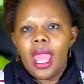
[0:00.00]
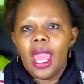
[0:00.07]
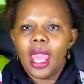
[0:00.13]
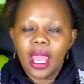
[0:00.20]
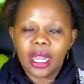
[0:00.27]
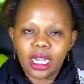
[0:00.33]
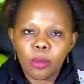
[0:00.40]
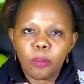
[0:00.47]

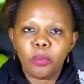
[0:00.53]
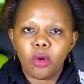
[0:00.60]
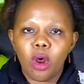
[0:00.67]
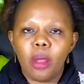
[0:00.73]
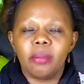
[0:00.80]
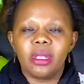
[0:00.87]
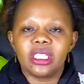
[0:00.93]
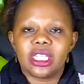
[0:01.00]
Any
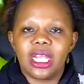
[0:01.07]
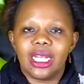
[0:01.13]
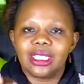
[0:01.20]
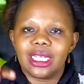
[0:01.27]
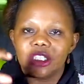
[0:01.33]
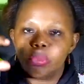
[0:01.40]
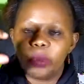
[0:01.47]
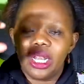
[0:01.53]
promise that
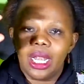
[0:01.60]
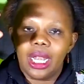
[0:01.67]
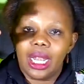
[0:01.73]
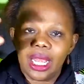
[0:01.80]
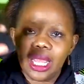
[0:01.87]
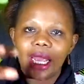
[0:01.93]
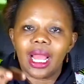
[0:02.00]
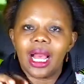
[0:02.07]
has been
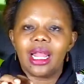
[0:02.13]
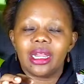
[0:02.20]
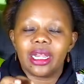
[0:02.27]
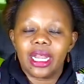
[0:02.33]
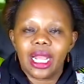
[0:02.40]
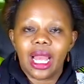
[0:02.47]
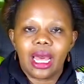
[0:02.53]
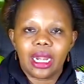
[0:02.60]

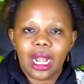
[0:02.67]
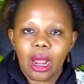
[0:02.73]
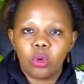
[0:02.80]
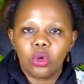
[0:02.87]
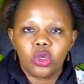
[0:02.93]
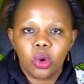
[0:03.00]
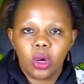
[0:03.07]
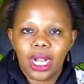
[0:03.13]
lingering
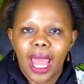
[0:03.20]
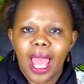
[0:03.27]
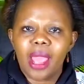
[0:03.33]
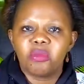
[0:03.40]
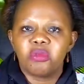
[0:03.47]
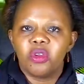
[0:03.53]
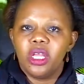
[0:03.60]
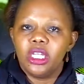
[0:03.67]
around your life